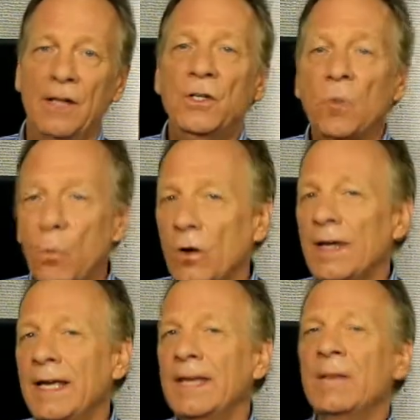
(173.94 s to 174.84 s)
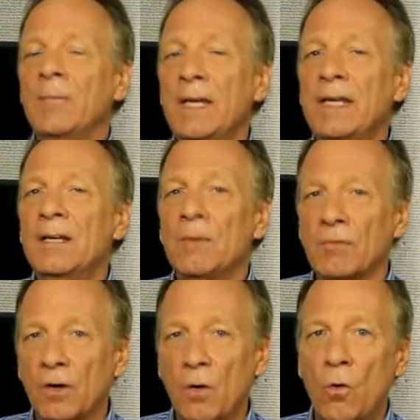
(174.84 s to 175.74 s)
You're working in the medium of
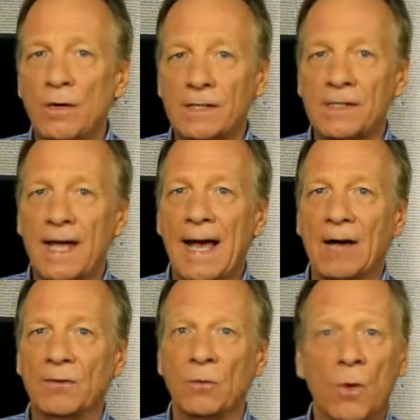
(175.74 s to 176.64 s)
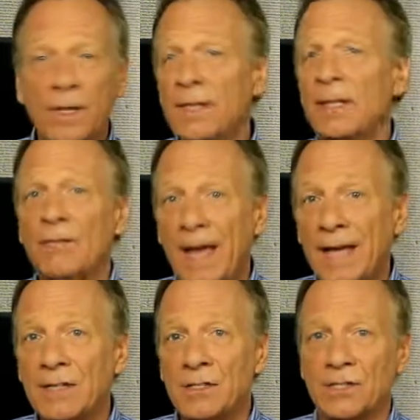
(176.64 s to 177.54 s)
recorded sound. One of the
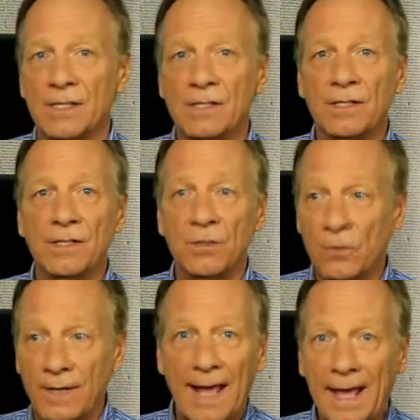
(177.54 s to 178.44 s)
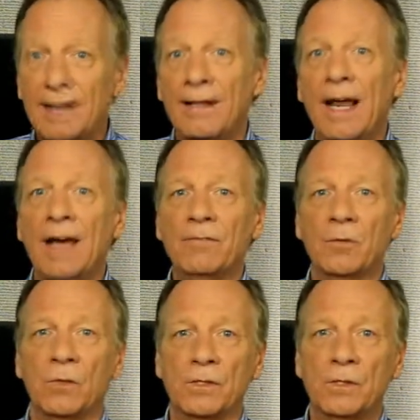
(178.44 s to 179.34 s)
advantages is that you can edit it
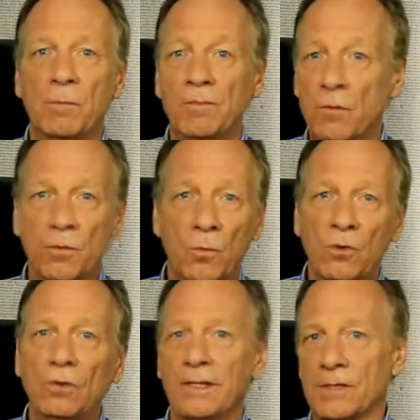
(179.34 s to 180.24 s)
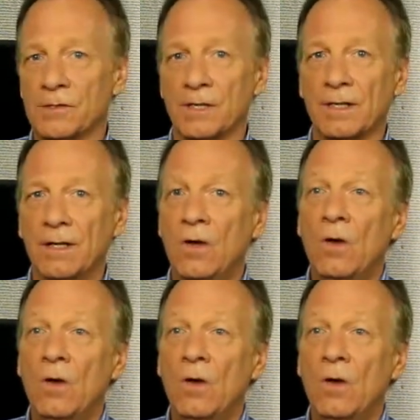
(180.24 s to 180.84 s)
afterwards before the world hears it.